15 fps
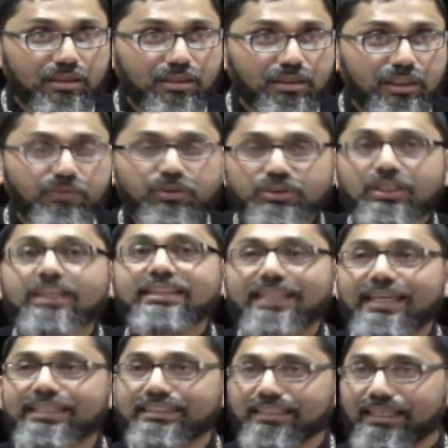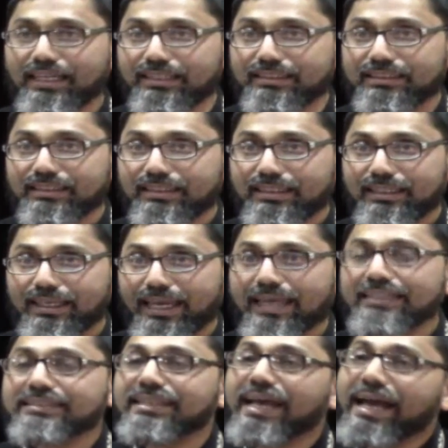He was not like that.
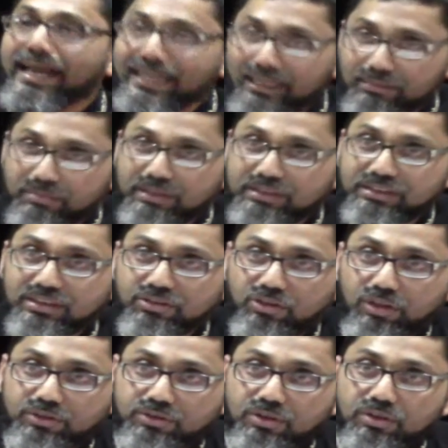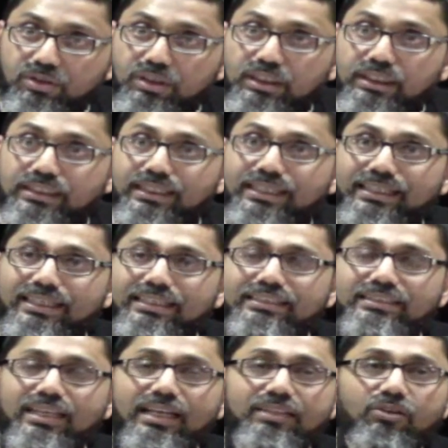As the ayah mentions also, that he's
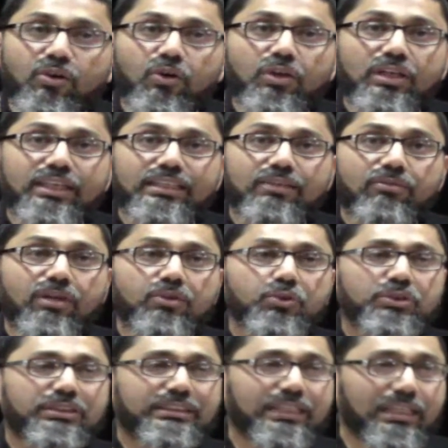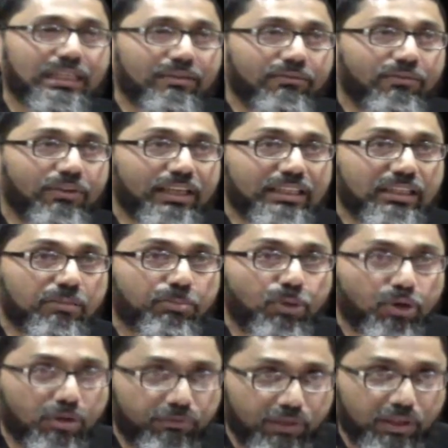not only the one who's delivering the
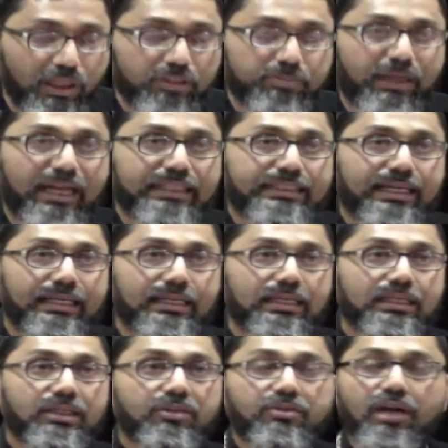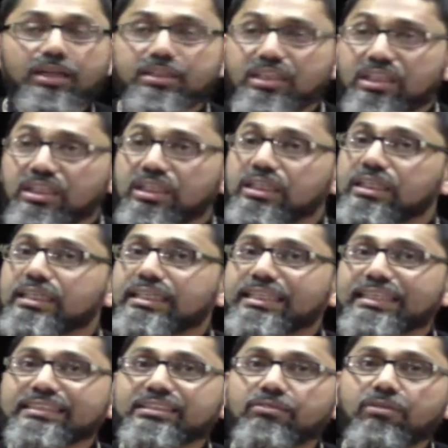book of Allah subhanahu wa ta'ala, rather, he
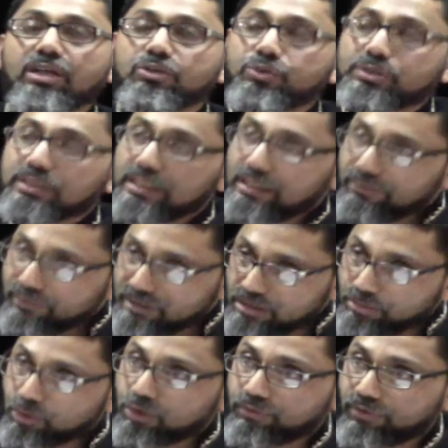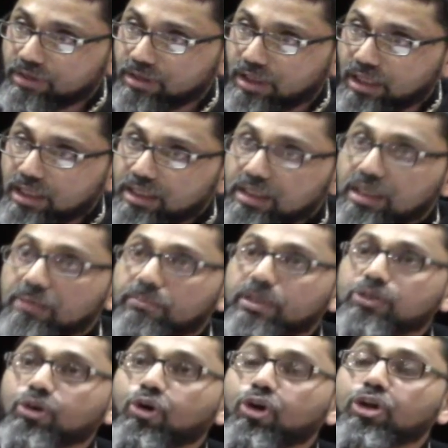is the one who's delivering the book of Allah,
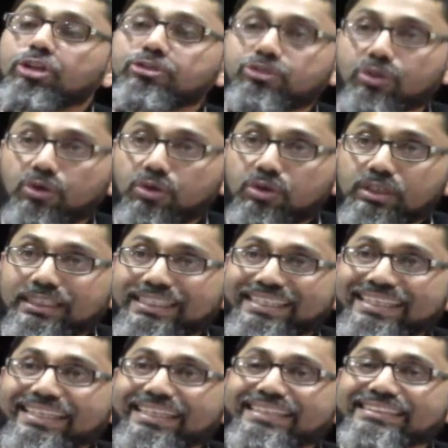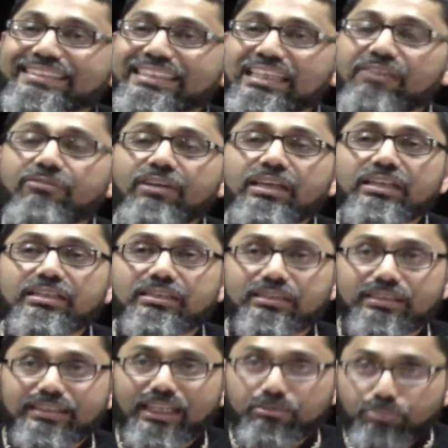but also he is
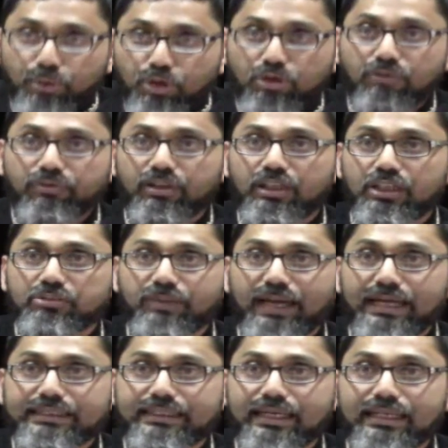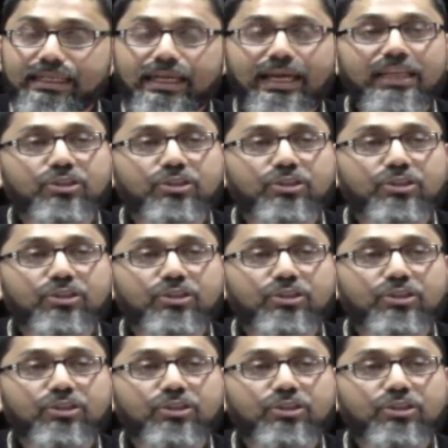living that book of Allah subhanahu wa ta'ala and